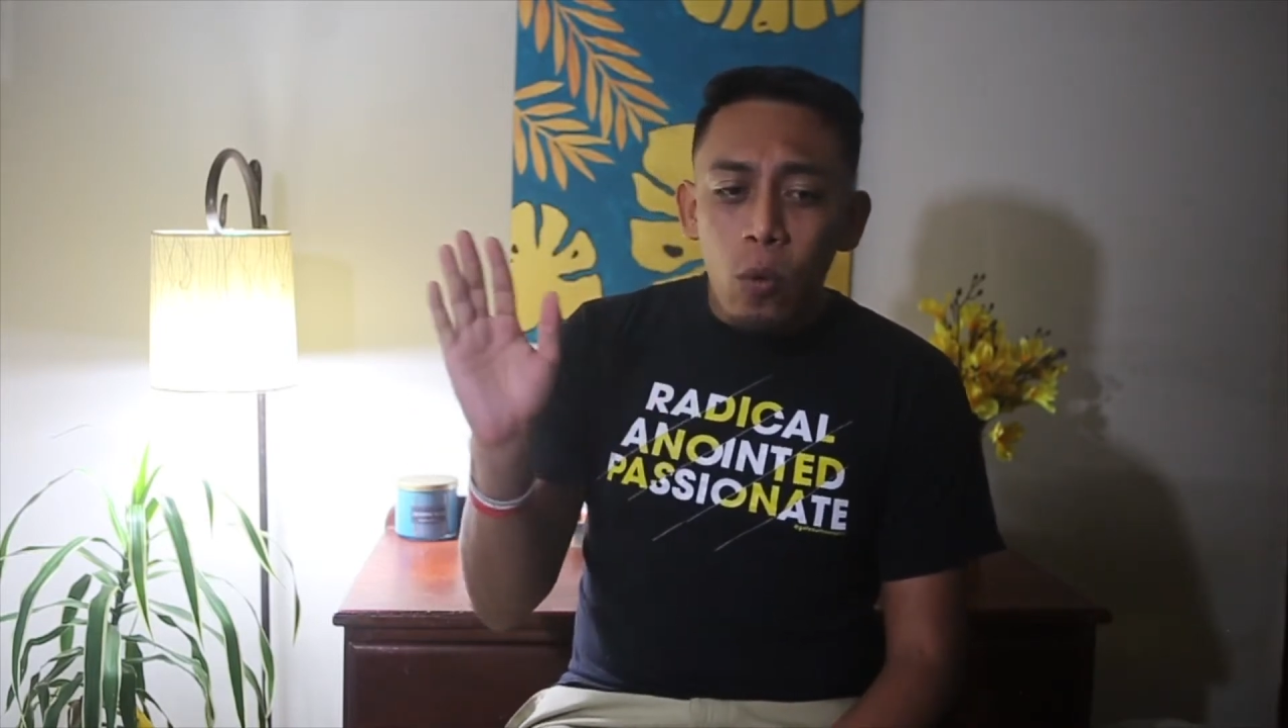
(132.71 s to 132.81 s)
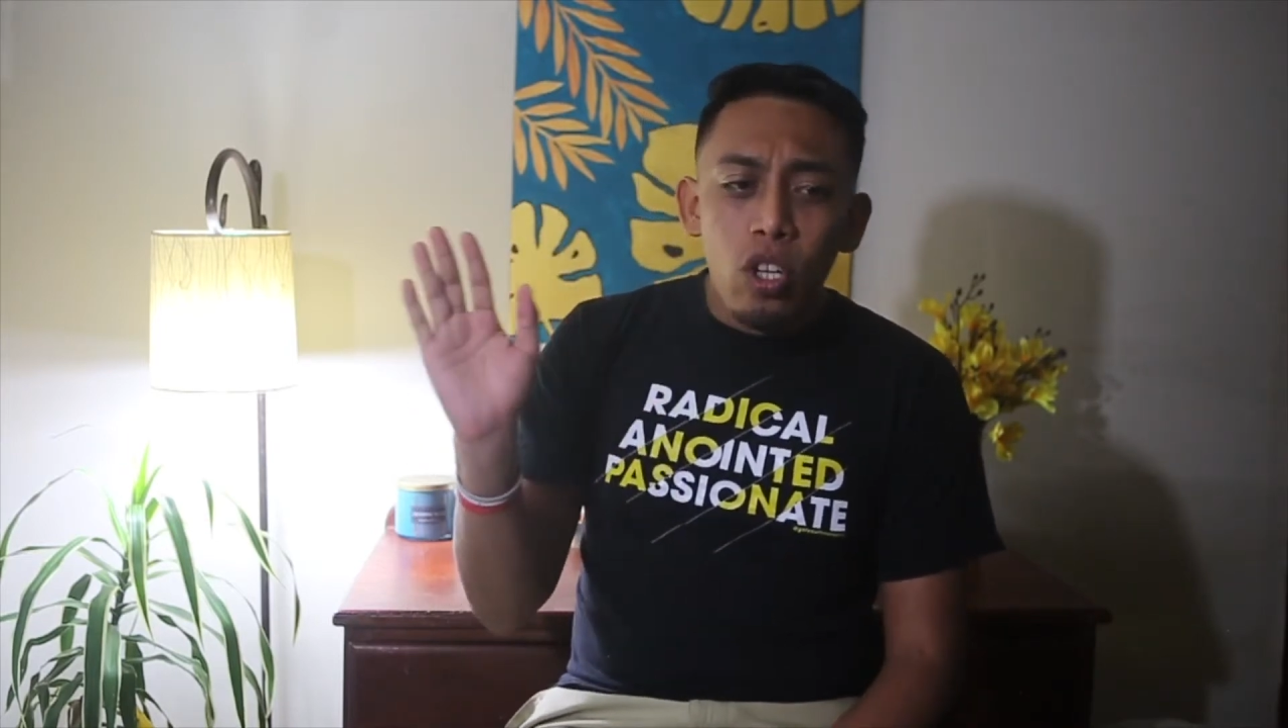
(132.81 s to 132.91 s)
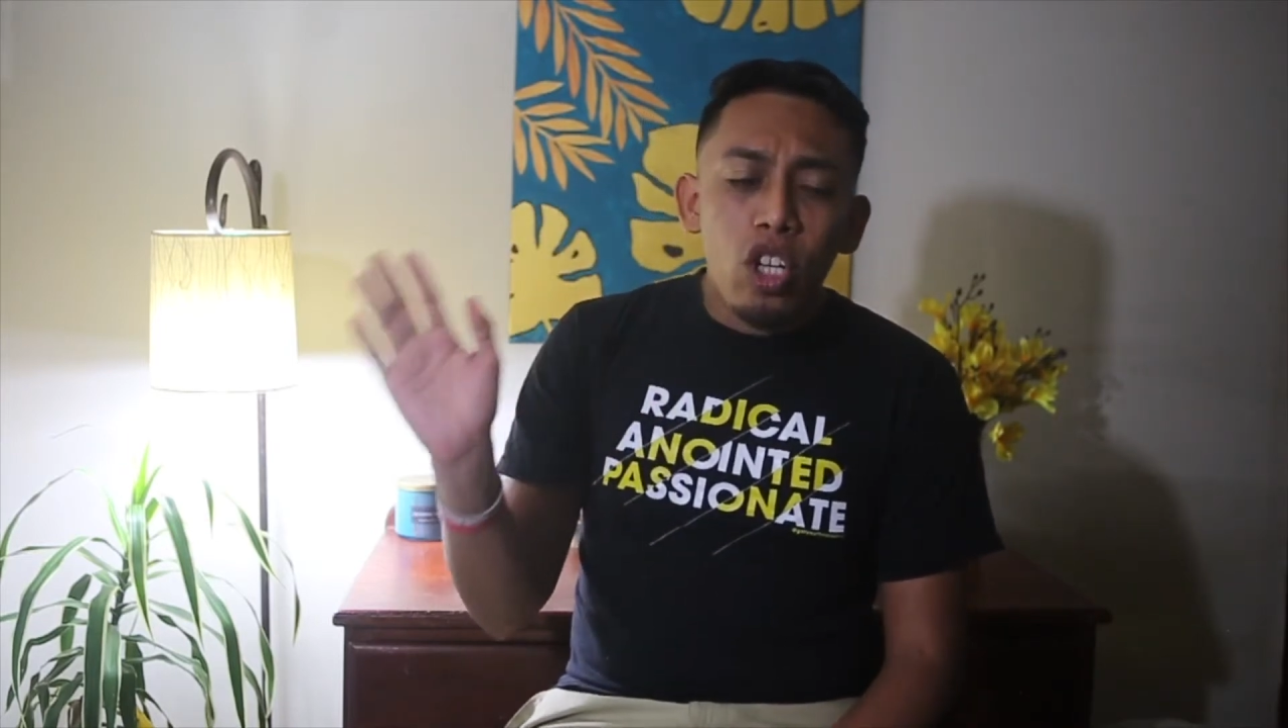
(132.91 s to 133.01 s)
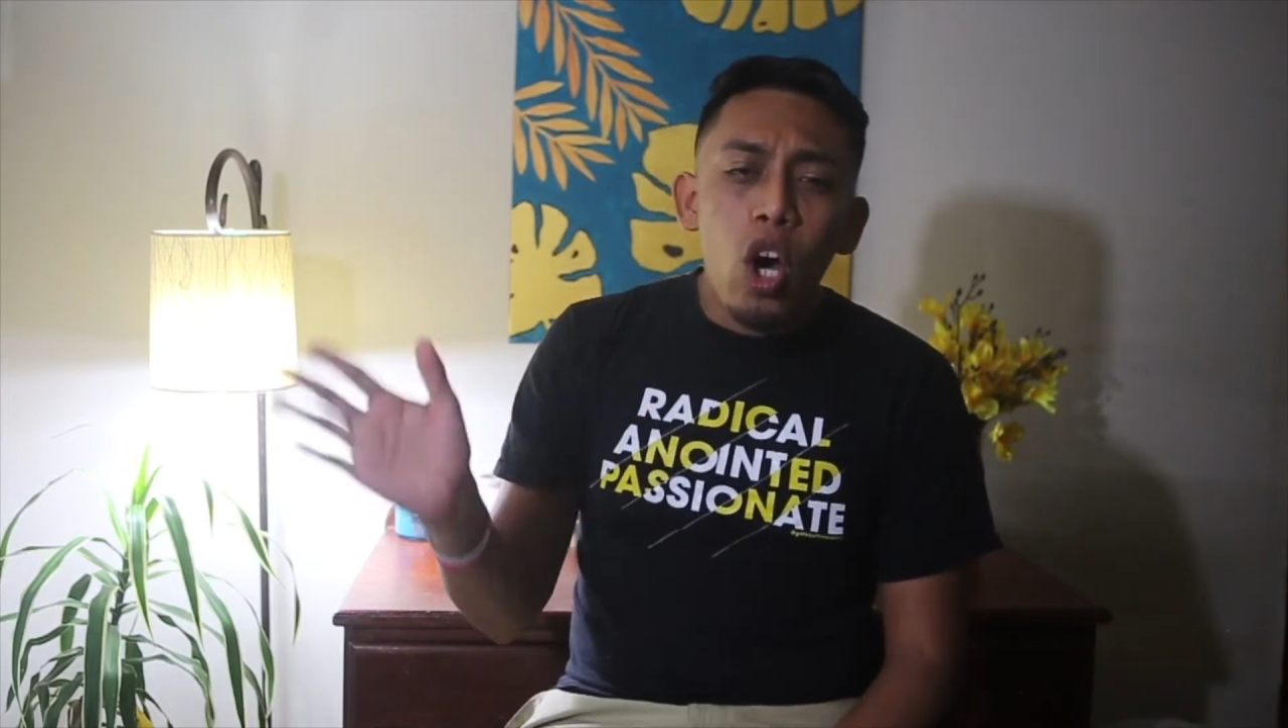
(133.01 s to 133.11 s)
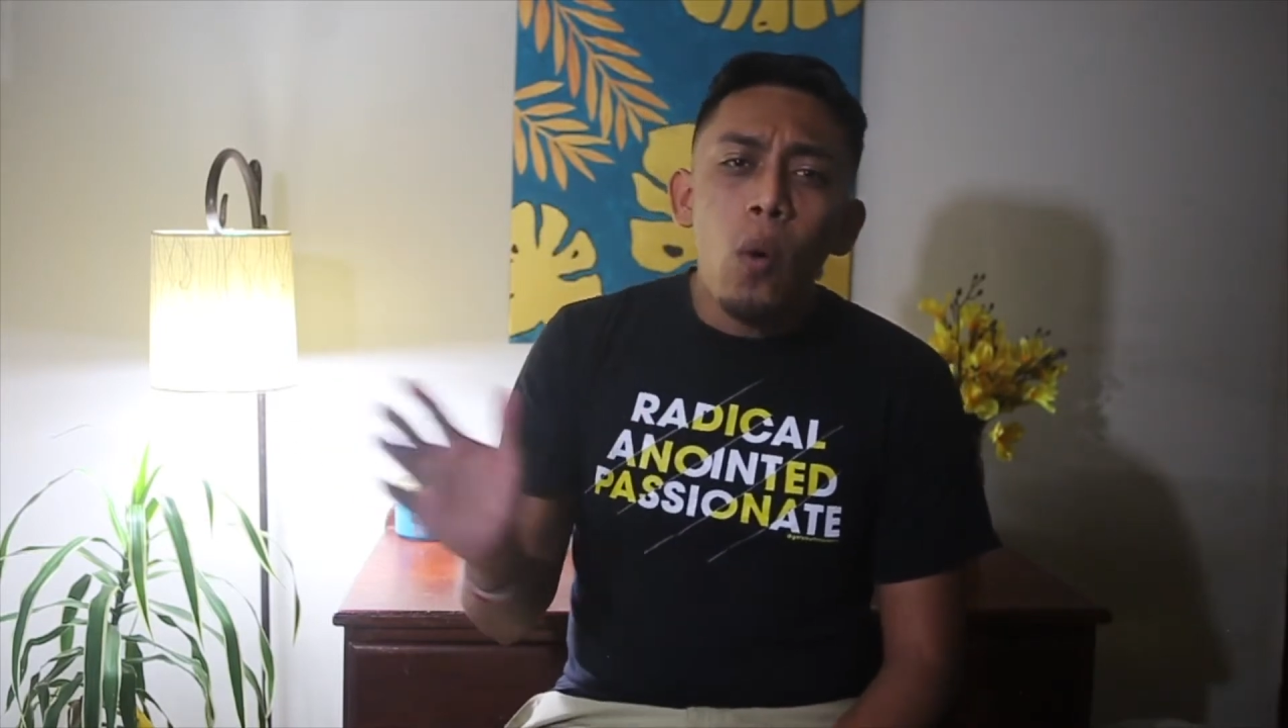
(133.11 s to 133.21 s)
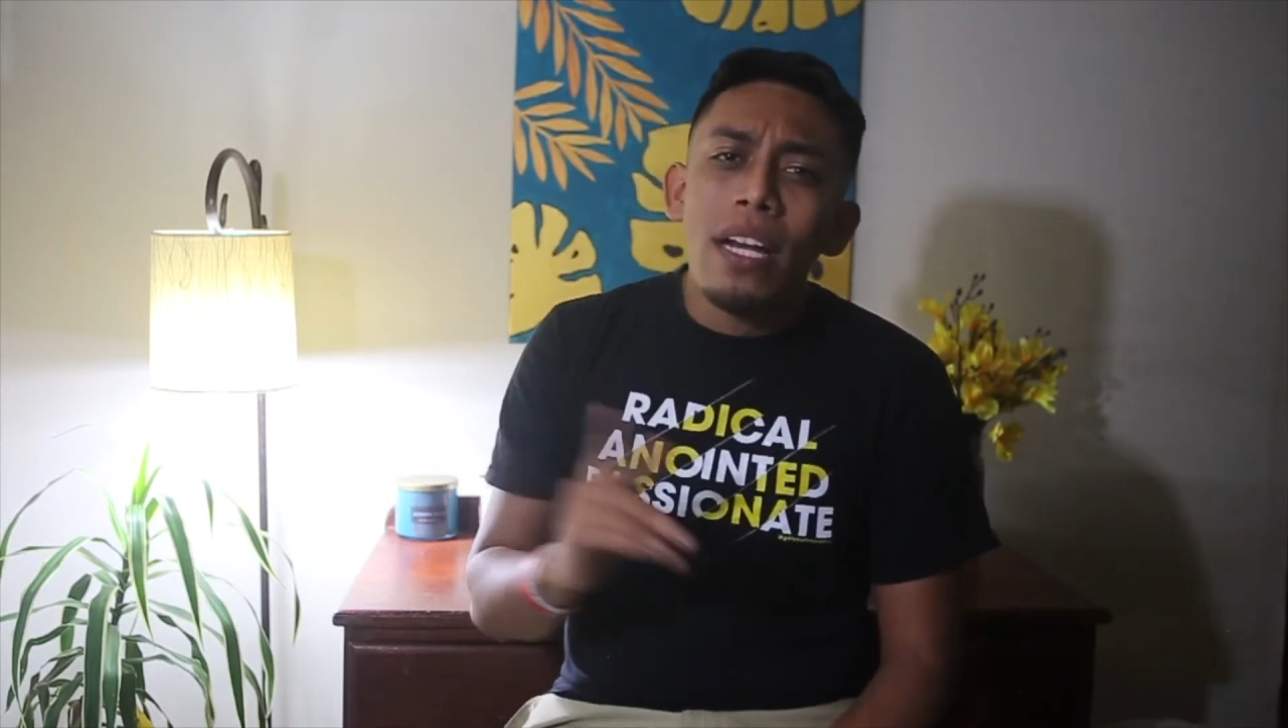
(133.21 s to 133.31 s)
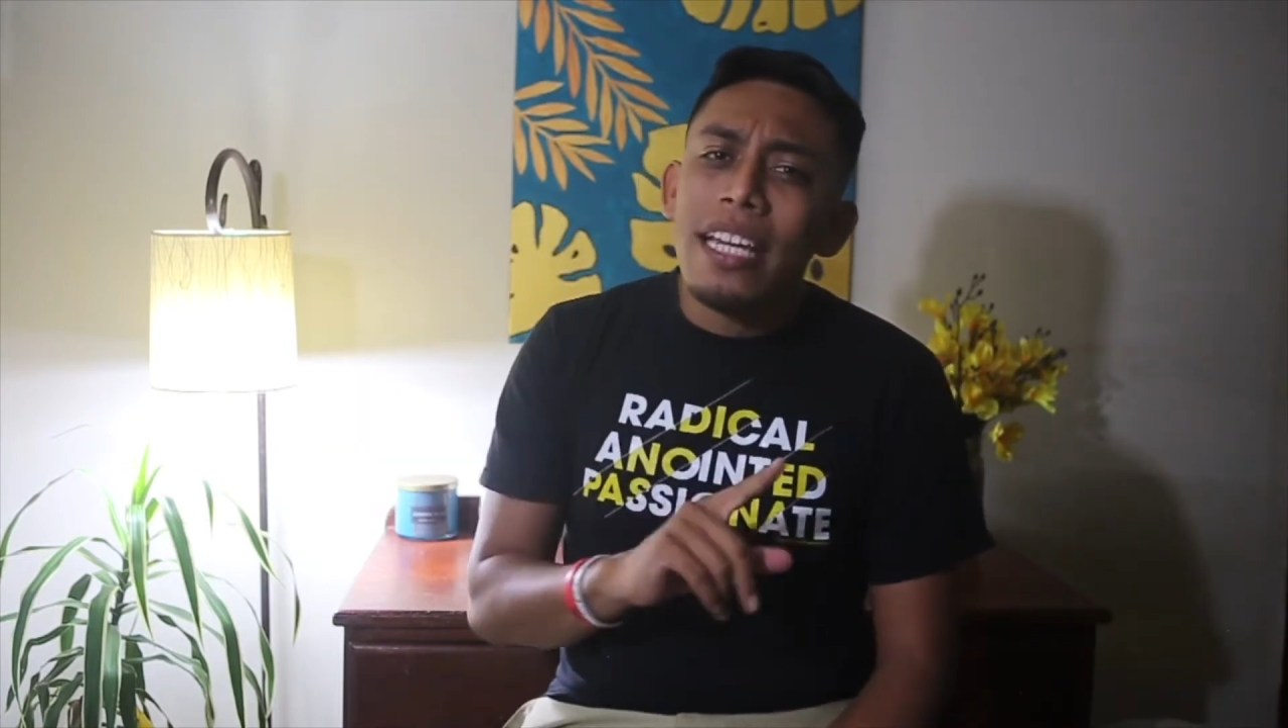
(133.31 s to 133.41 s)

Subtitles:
were going,